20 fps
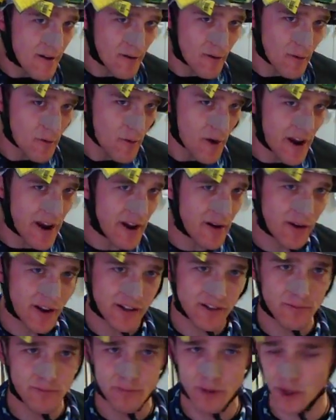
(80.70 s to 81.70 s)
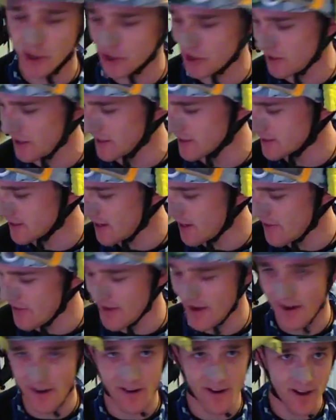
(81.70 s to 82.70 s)
Great. Got some push lights on
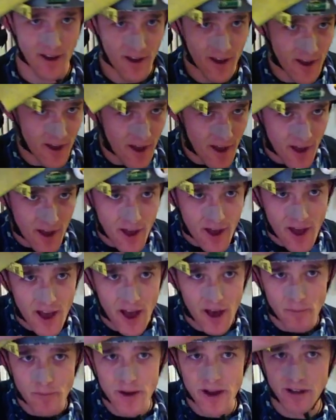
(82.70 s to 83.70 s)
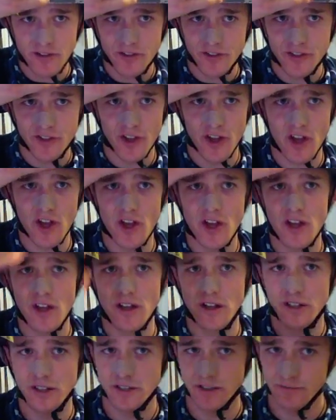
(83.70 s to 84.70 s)
there. How about
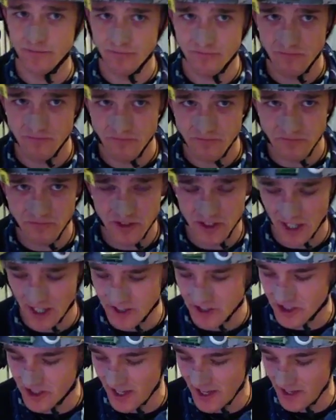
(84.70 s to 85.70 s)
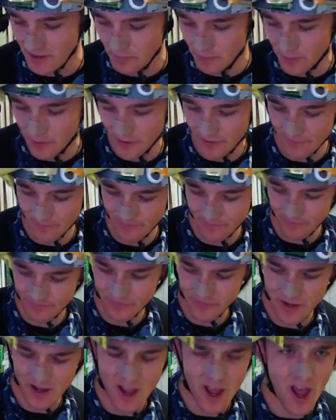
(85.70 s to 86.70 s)
some Scotch tape?
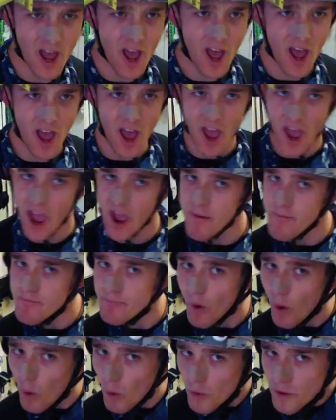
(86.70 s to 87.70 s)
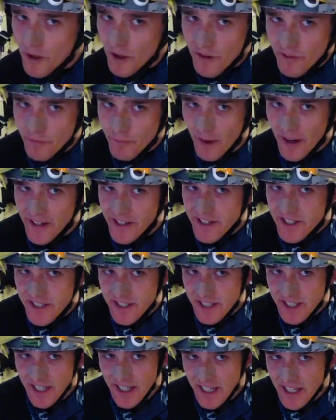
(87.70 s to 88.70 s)
A mold of my
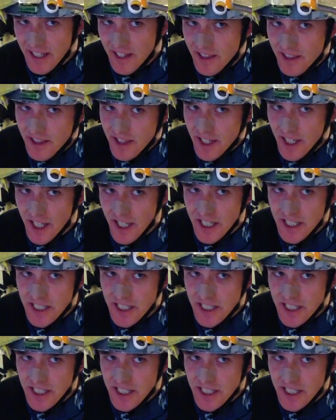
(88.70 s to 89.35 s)
teeth.